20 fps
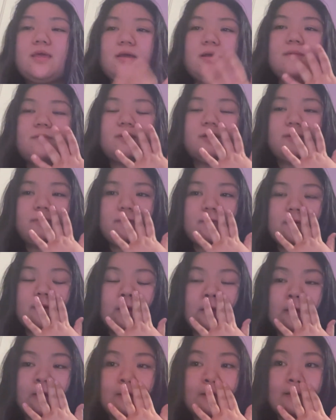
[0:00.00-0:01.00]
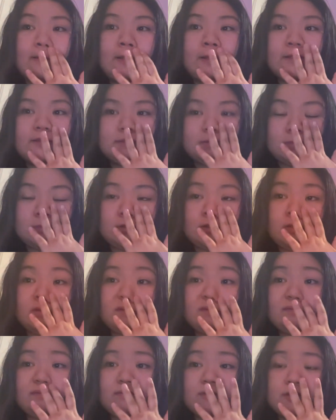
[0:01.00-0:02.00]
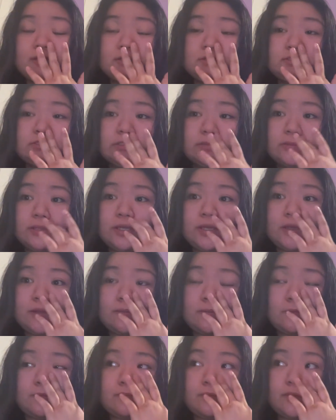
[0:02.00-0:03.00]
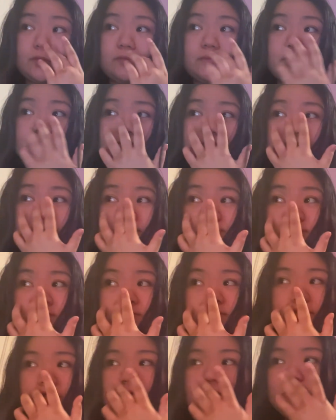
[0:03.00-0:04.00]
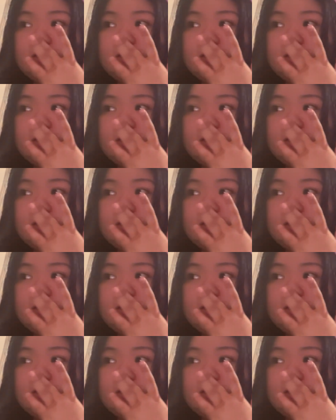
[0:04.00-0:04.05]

But my my my friends, my best friends are like